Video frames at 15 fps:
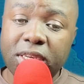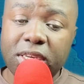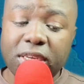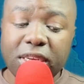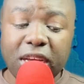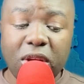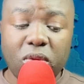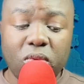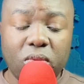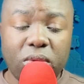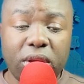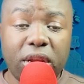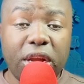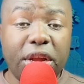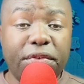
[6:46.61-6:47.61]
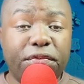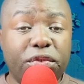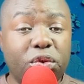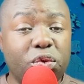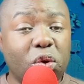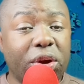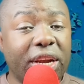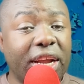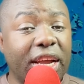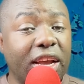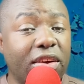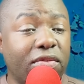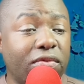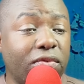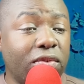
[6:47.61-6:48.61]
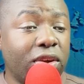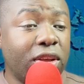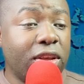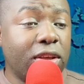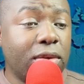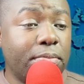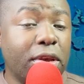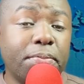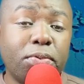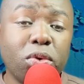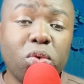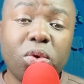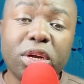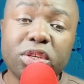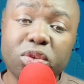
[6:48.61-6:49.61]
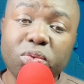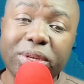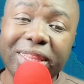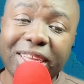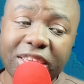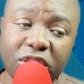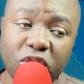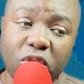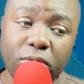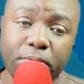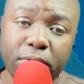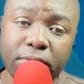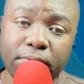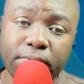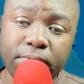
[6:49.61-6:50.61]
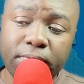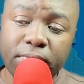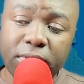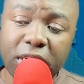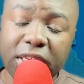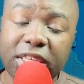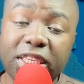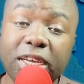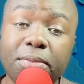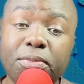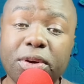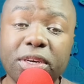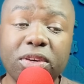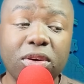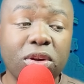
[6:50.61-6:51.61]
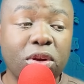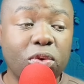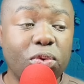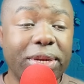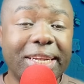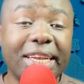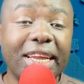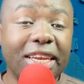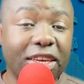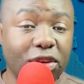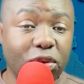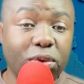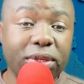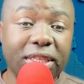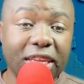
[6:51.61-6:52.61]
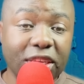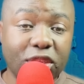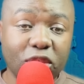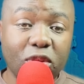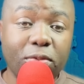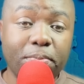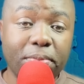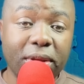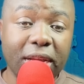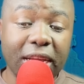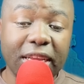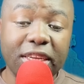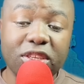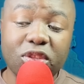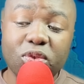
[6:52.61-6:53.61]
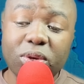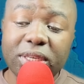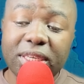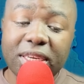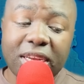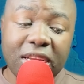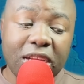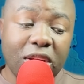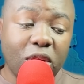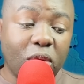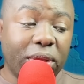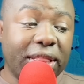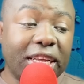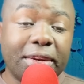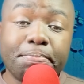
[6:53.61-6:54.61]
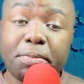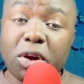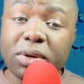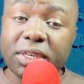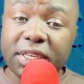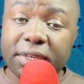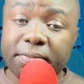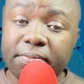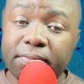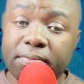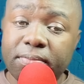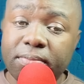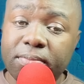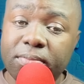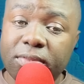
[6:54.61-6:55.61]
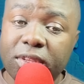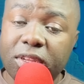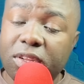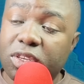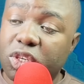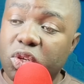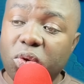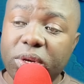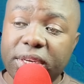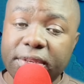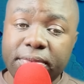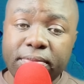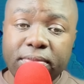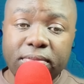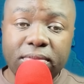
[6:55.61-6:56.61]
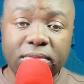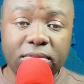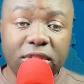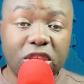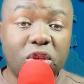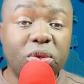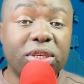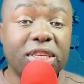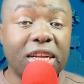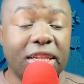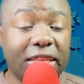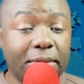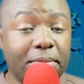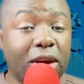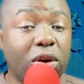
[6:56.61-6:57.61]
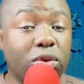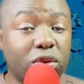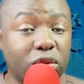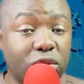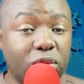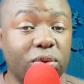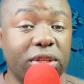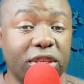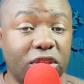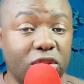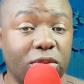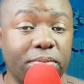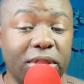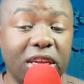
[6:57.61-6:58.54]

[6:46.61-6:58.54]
Now, if you don't have people who are doing their job and someone who clearly knows their job and is not on that boundary, surely they should tell them how to do the job.